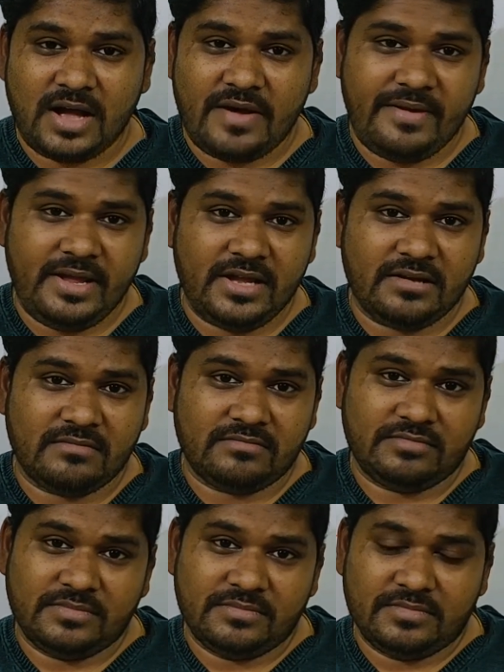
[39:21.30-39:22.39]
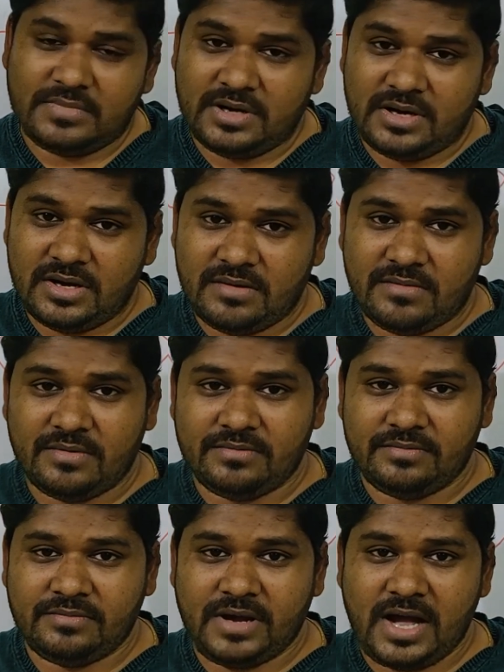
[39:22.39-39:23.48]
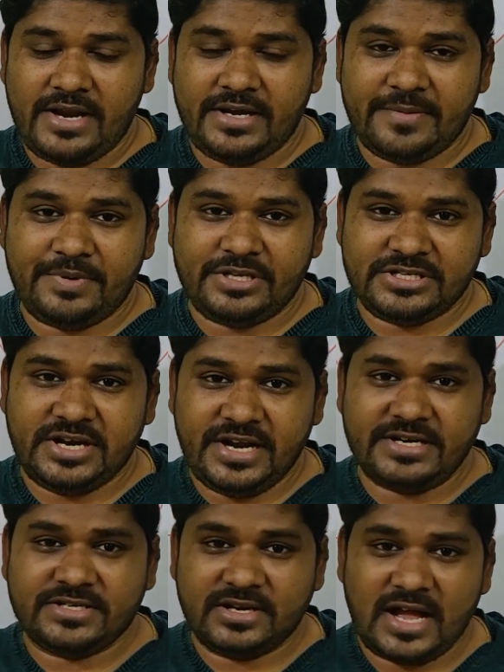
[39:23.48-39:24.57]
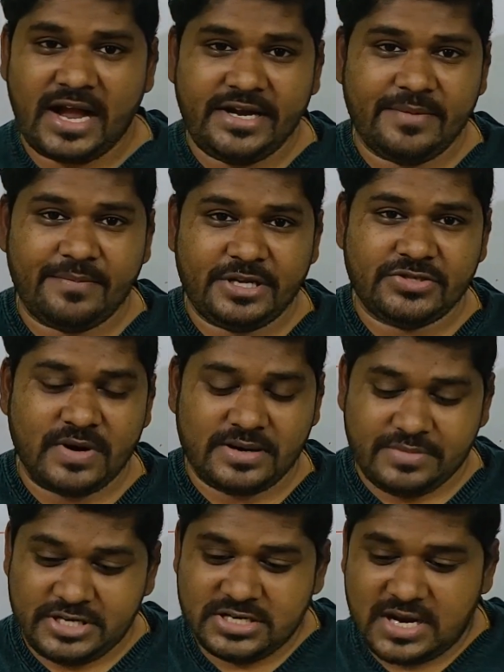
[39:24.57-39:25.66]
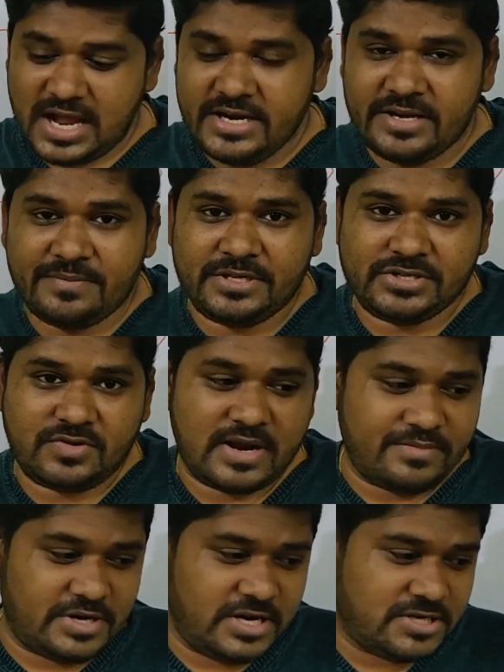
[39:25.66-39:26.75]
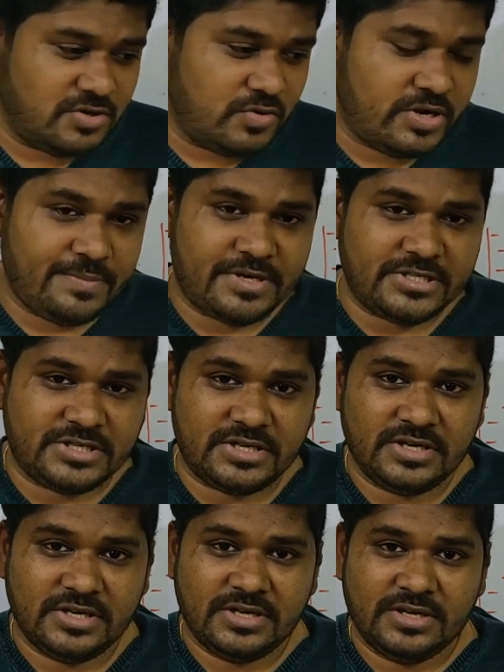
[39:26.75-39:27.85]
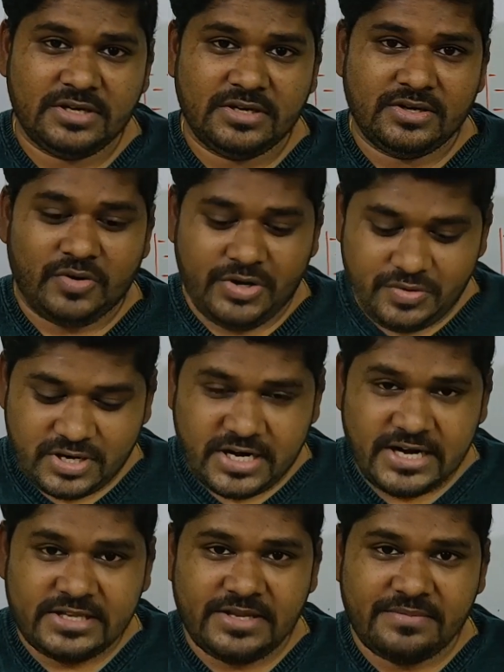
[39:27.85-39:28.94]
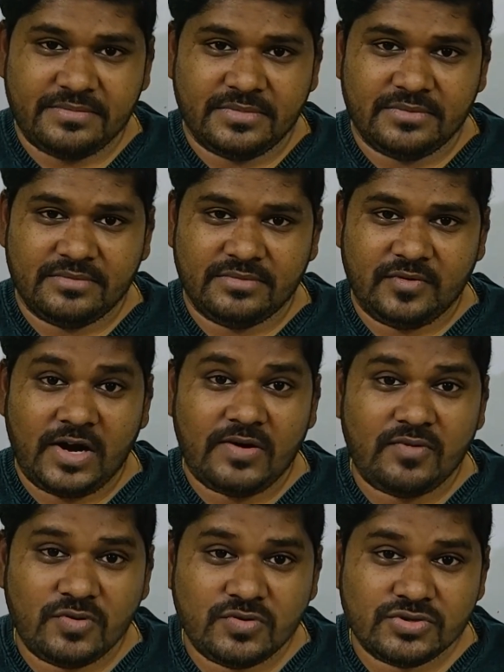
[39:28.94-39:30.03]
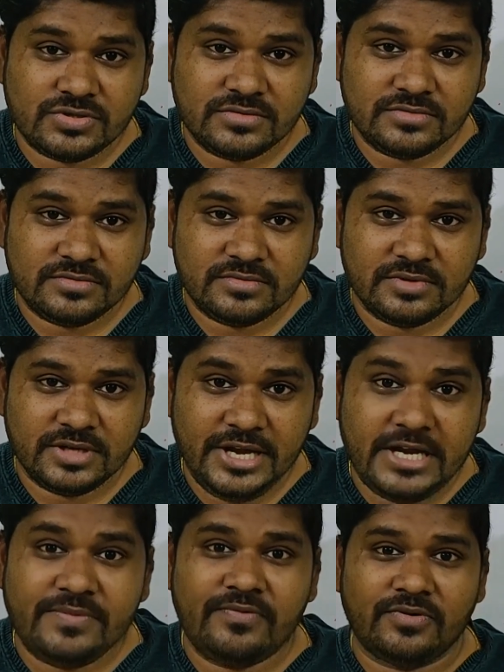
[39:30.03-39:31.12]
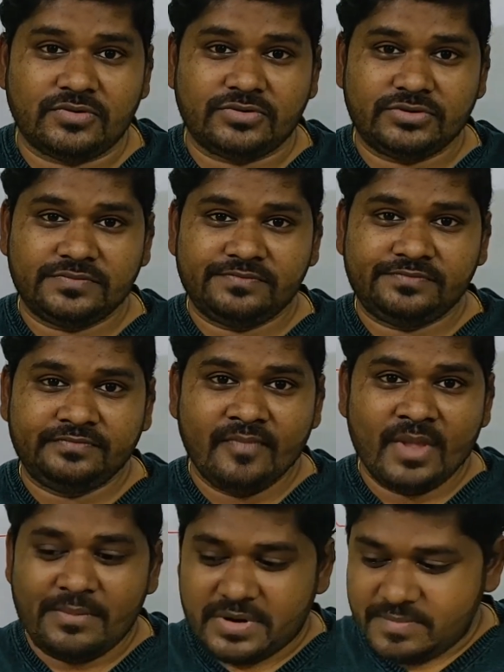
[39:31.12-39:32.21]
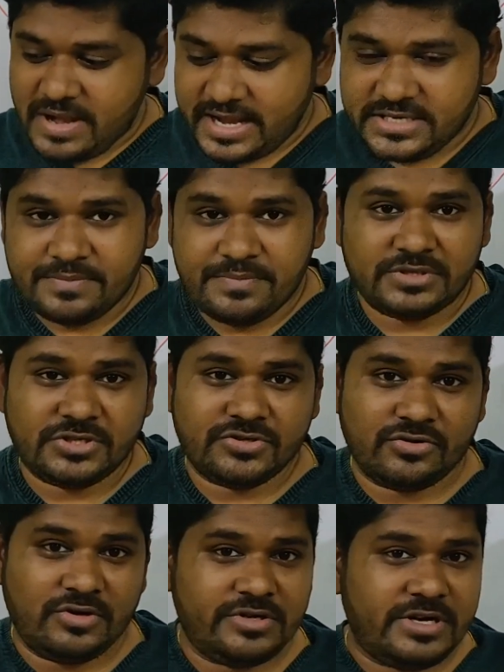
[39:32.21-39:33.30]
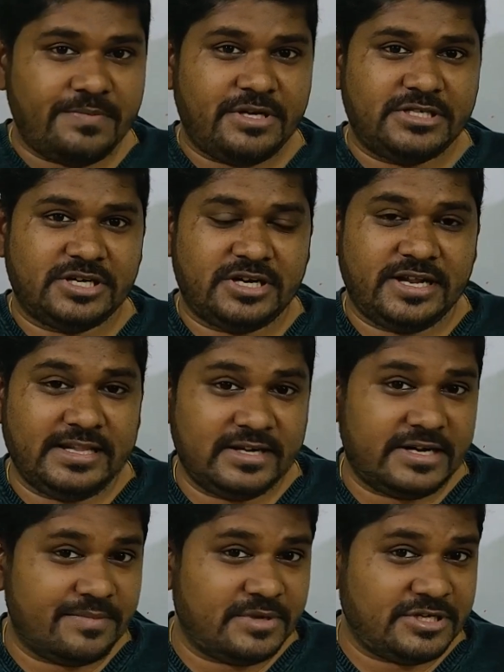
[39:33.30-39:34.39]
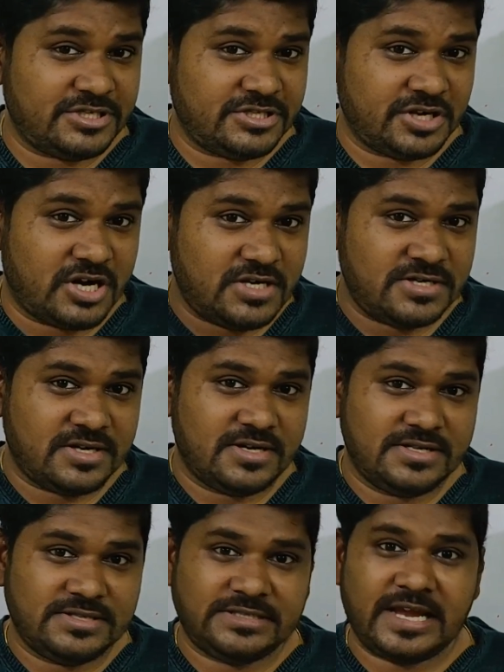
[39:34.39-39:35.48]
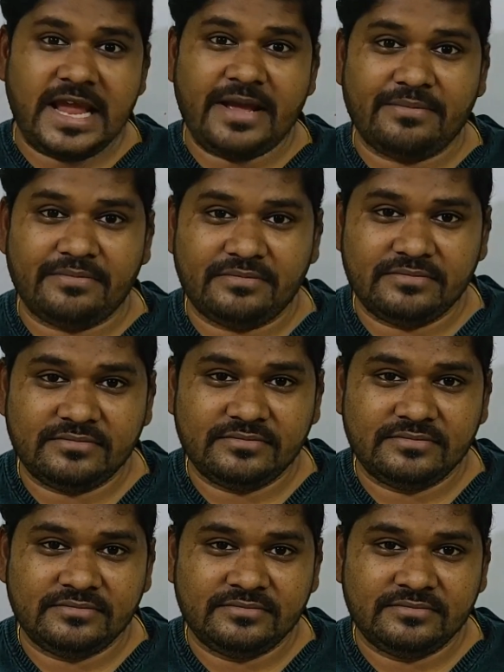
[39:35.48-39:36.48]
having high temperature heat, high temperature, one body at high temperature, one body at low temperature. When you connect them, what flows? Heat flows from high temperature to low temperature till the temperature is not same.